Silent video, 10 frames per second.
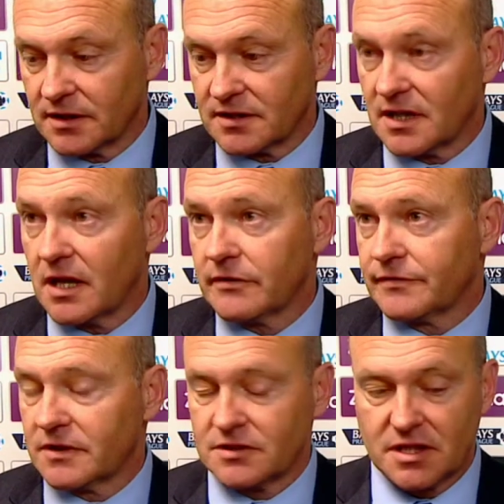the
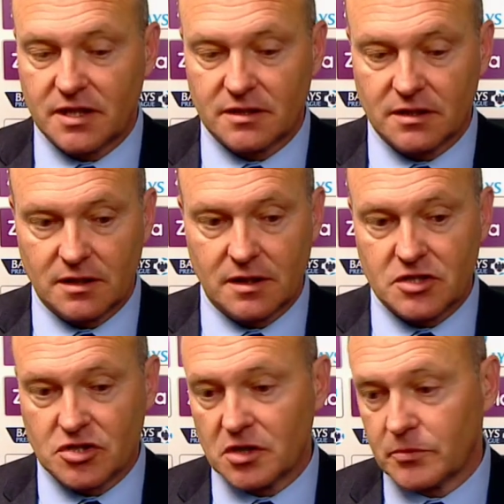save, chain
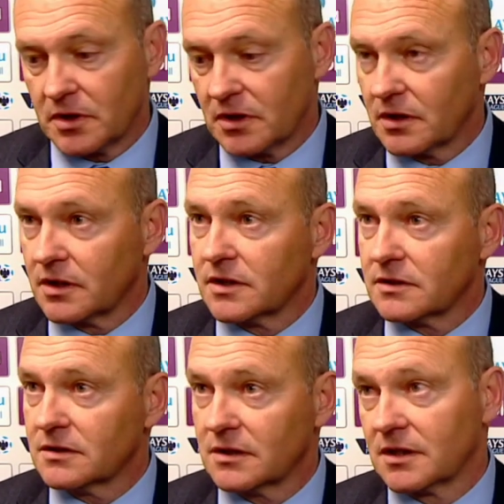Anicebe in.